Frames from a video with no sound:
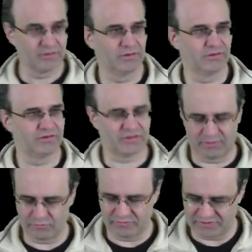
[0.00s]
so I'll
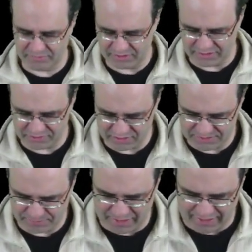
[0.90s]
move this up here, so the
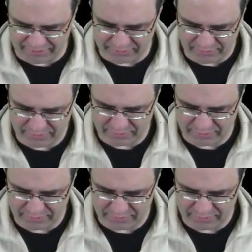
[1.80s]
span